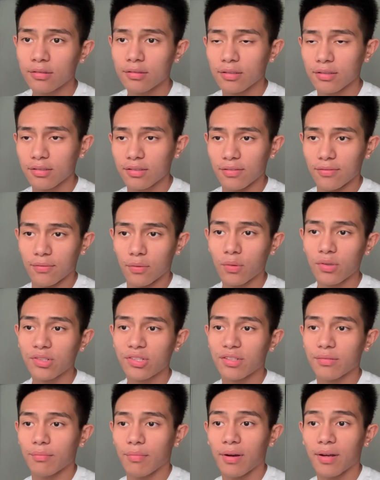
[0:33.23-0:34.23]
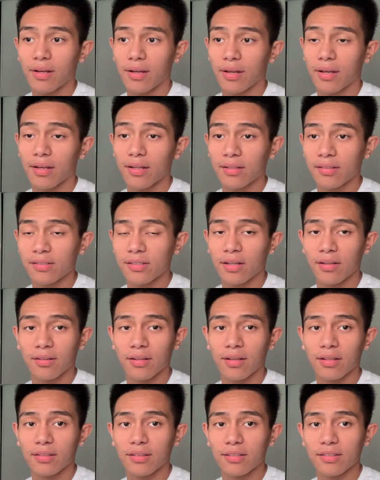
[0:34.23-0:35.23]
Does the voice in my head sound
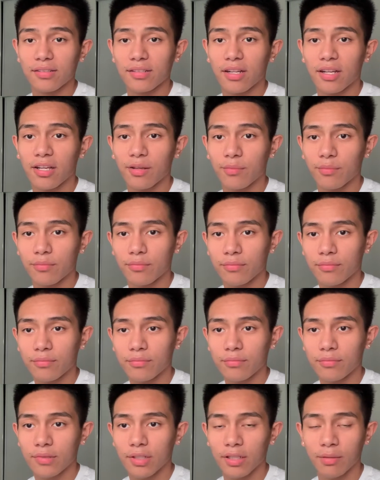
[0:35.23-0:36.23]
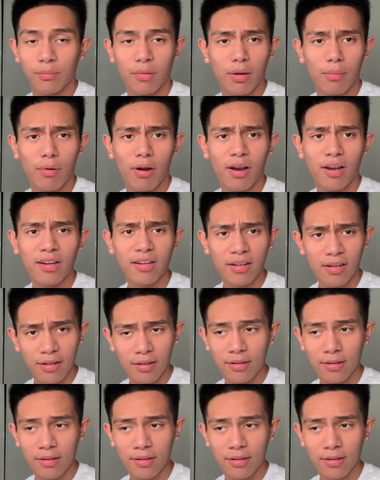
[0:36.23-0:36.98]
like the same in my mind?